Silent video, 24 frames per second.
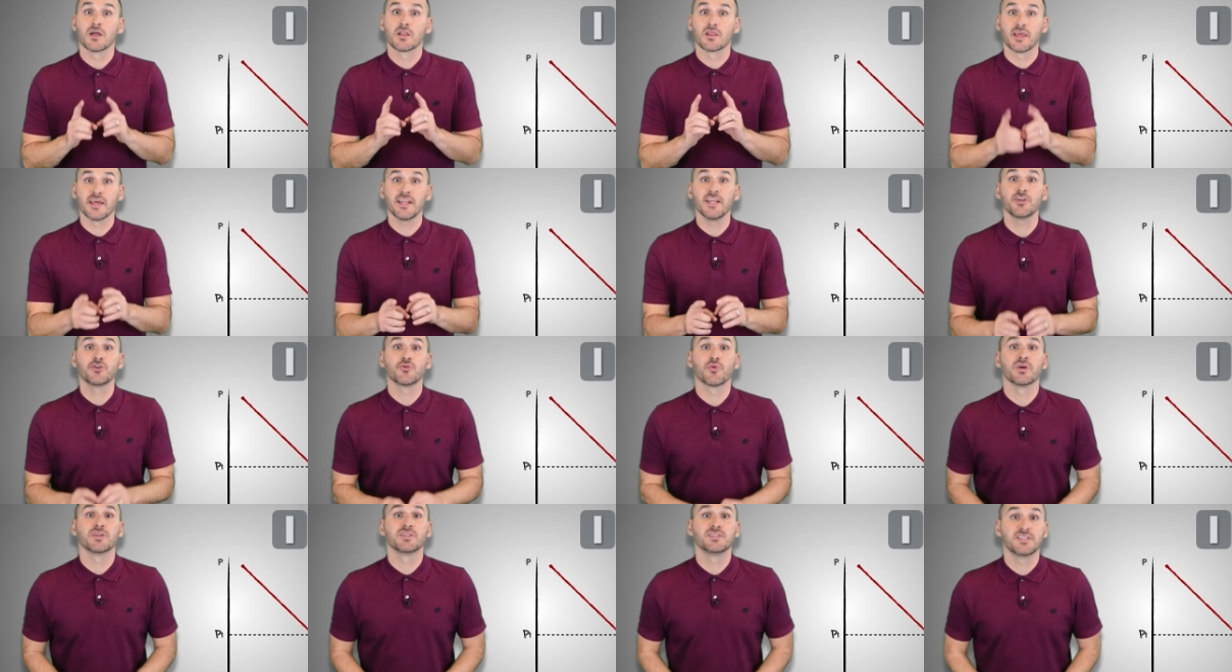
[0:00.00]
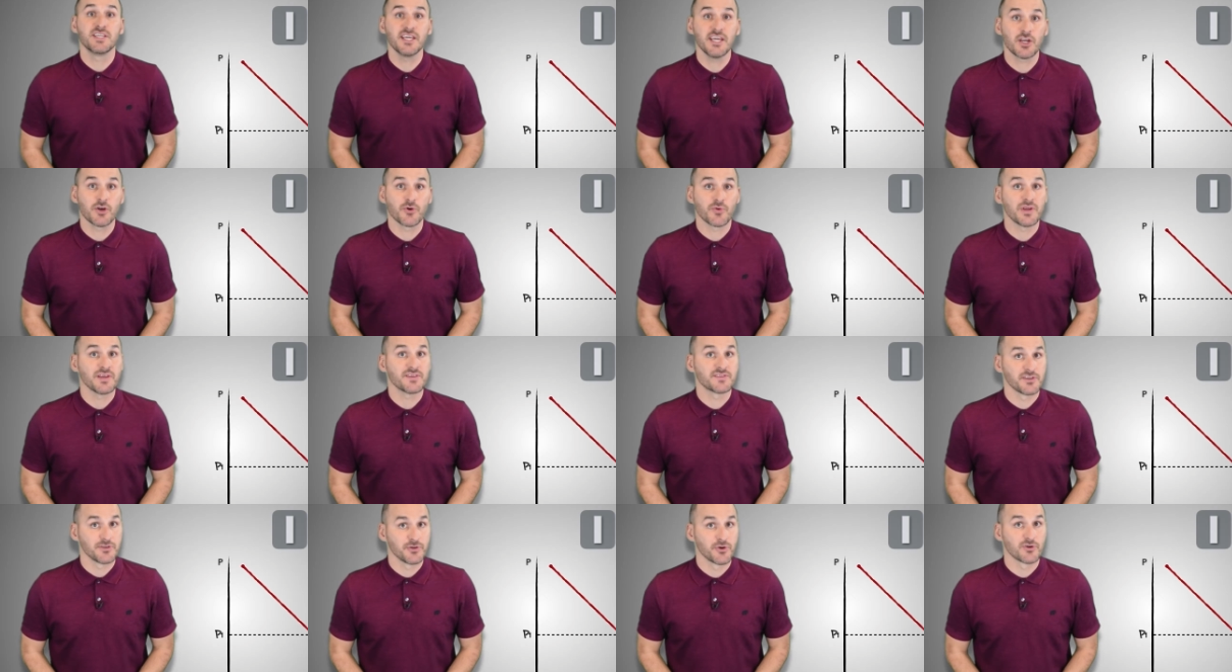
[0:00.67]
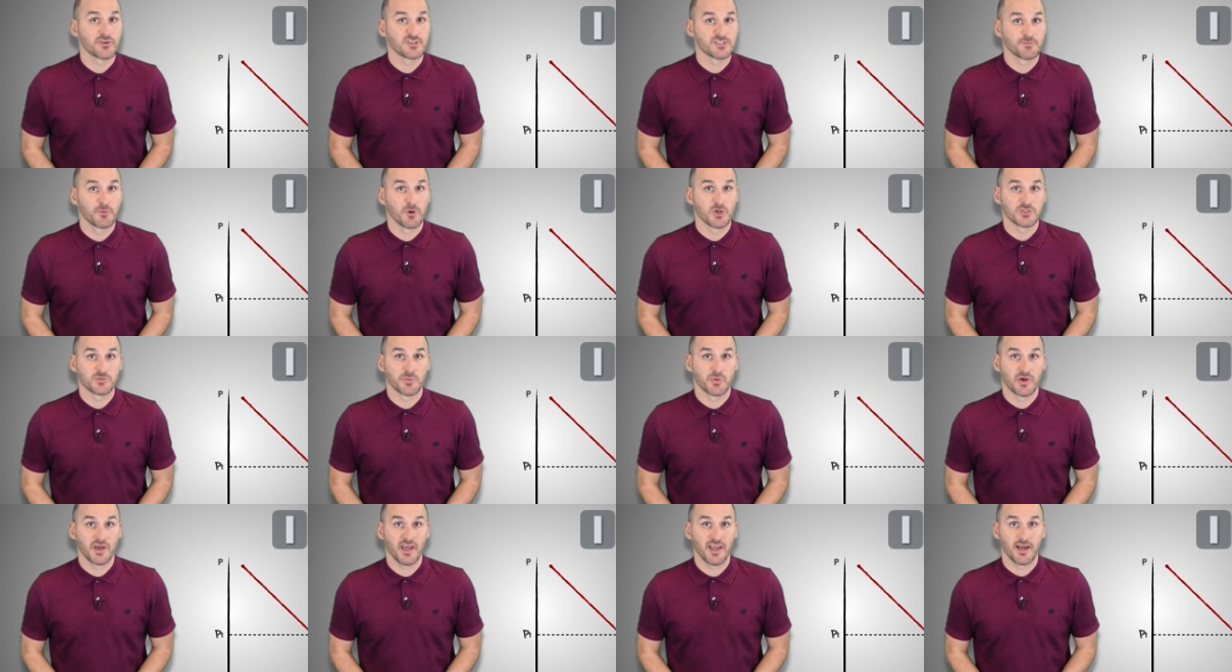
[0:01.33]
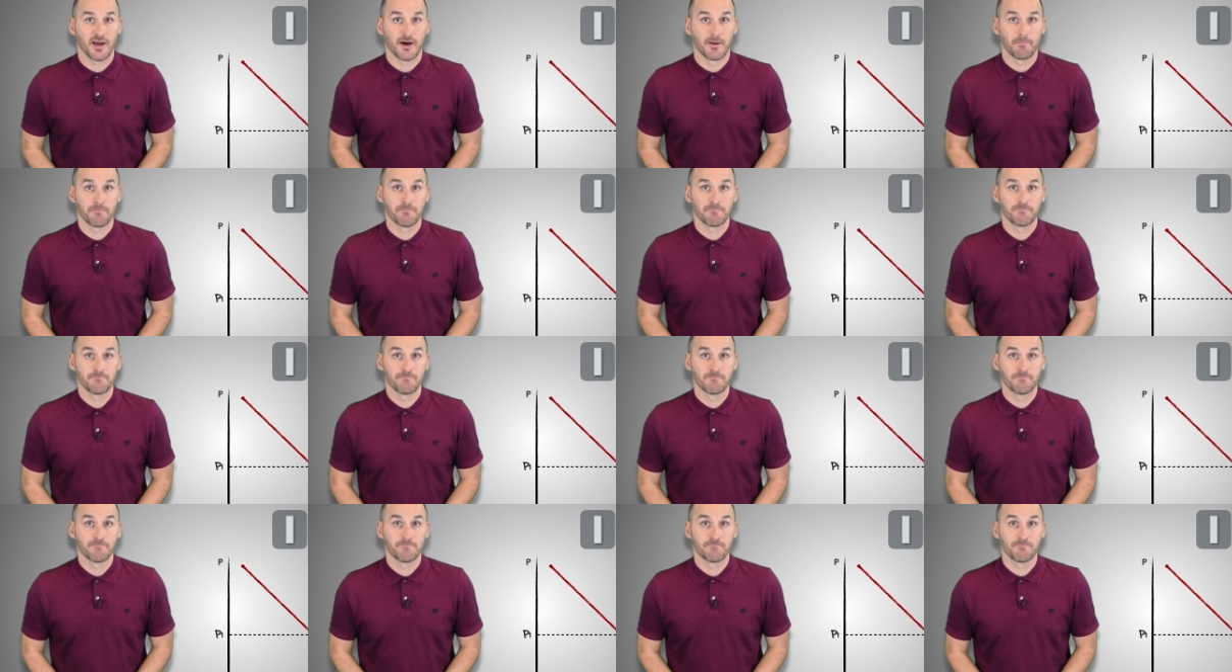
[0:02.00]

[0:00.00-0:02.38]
leading to a decrease in your disposable income.